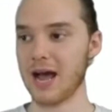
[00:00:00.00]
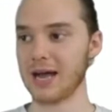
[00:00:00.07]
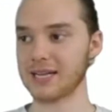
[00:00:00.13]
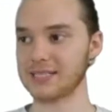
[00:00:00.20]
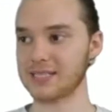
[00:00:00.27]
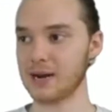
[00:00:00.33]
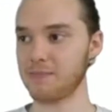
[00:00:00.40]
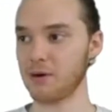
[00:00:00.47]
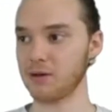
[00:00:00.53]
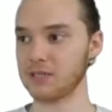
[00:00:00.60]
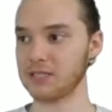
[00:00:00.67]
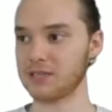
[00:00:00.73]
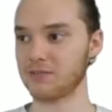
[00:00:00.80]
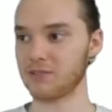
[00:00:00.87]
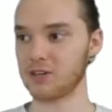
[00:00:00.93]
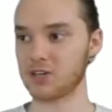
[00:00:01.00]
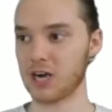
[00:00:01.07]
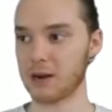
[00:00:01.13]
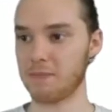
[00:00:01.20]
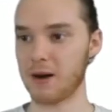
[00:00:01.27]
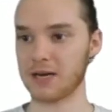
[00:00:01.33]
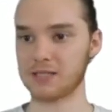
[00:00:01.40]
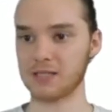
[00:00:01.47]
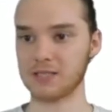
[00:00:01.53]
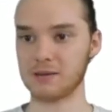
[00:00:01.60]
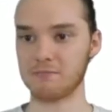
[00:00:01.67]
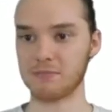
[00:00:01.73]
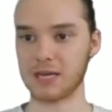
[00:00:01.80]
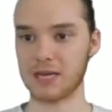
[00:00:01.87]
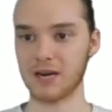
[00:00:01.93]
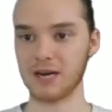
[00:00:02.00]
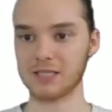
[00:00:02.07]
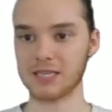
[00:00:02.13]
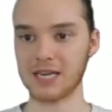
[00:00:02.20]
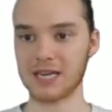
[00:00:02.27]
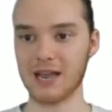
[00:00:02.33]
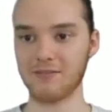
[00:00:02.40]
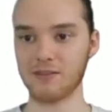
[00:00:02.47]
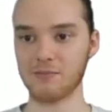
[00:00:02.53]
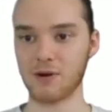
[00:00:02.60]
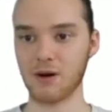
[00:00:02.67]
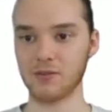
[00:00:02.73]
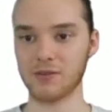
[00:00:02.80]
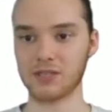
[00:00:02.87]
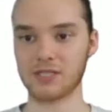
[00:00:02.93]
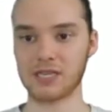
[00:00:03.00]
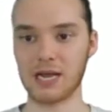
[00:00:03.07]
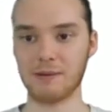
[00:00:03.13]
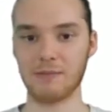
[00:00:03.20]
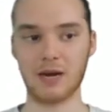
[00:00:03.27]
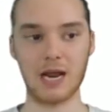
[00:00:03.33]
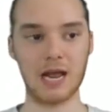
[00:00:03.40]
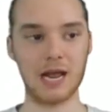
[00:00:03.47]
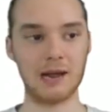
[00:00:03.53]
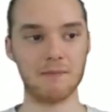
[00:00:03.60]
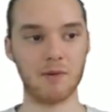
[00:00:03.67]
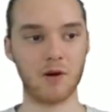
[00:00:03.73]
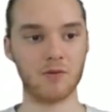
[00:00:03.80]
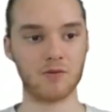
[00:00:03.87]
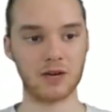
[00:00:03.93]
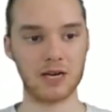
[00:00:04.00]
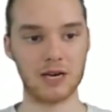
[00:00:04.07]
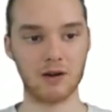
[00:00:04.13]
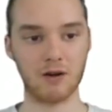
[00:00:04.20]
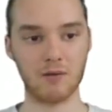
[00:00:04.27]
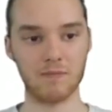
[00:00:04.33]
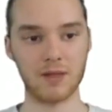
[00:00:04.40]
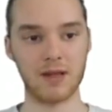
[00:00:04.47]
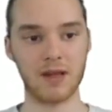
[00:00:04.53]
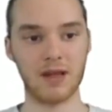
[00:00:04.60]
I can set up all these different checkboxes, and because I gave them all the same name over here,